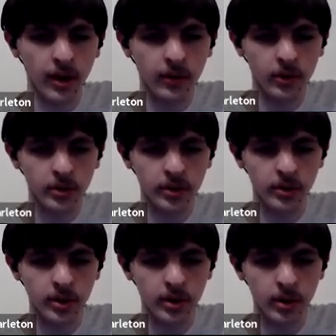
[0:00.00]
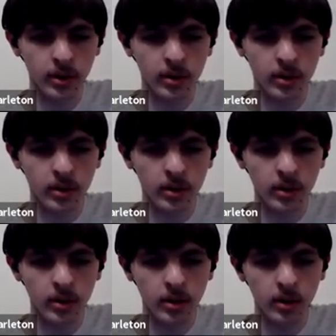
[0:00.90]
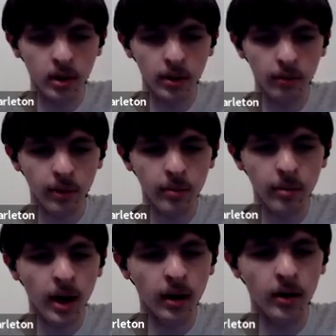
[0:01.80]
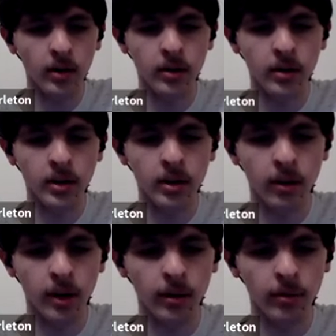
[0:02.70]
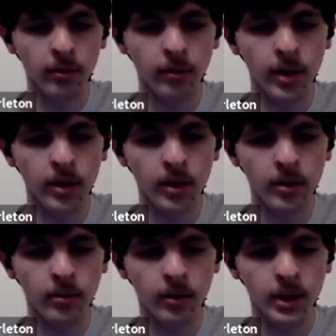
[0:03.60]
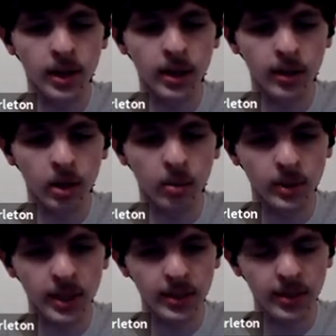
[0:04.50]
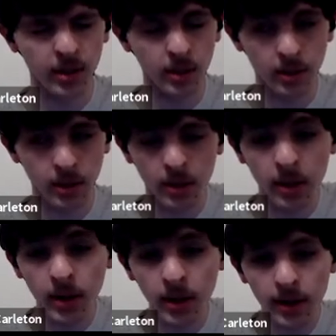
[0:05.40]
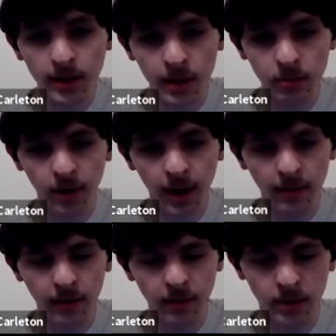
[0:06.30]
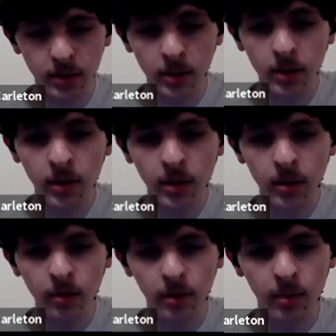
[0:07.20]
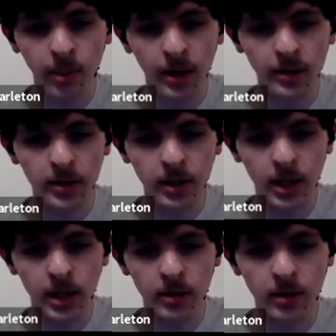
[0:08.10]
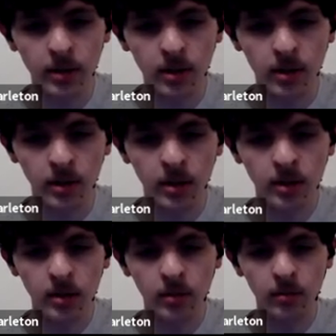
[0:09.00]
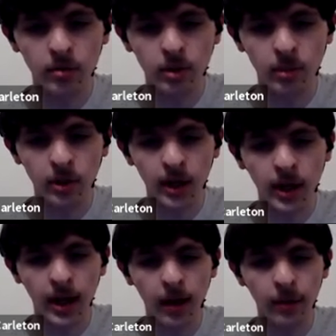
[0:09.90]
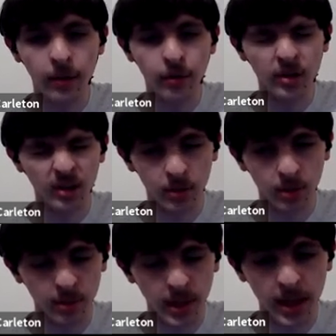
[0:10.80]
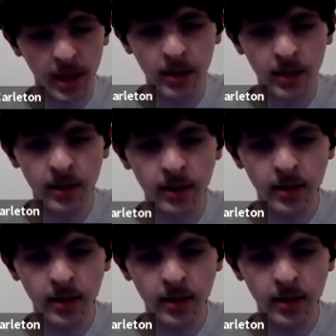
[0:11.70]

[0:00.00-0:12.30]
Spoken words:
travels along the red wire, going through the 1 kilo ohm resistor. Then it travels through the button in through terminal A, out through terminal B.